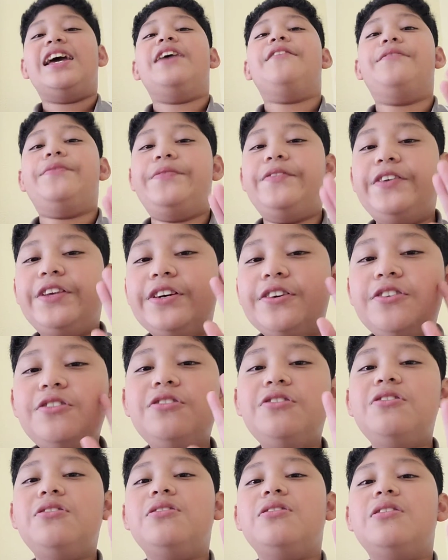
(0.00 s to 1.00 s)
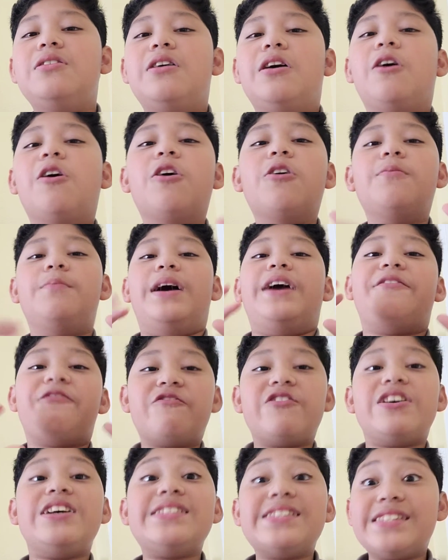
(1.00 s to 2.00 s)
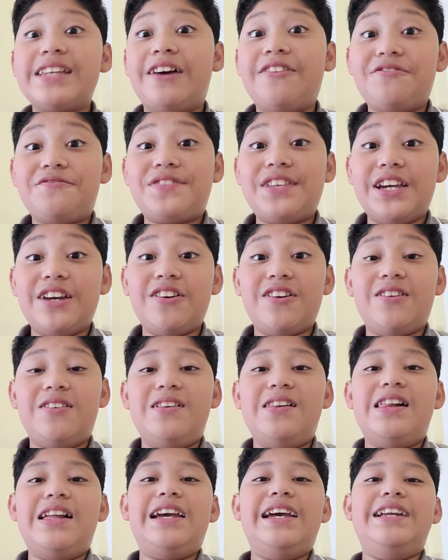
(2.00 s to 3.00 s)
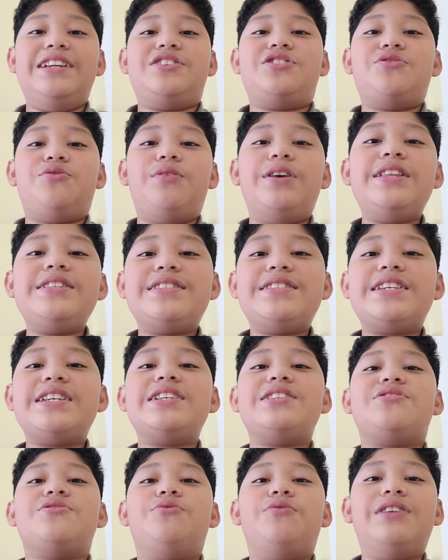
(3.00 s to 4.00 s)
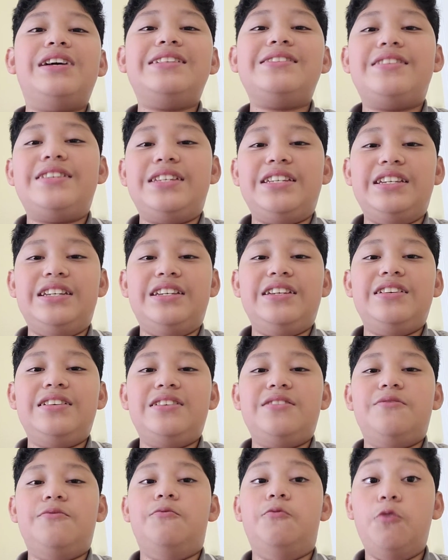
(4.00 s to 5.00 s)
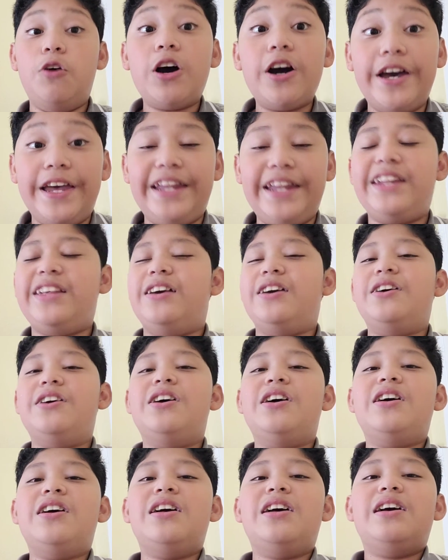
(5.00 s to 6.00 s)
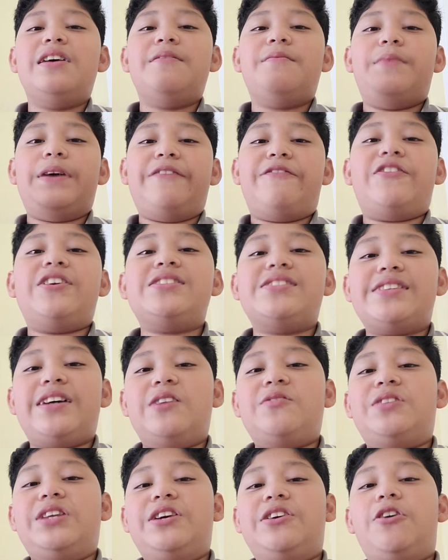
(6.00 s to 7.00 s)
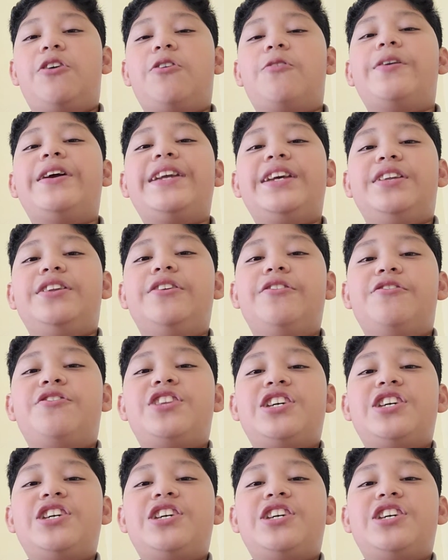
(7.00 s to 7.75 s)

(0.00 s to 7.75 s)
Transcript: if you or my friends out there in 2021, my friends out there already know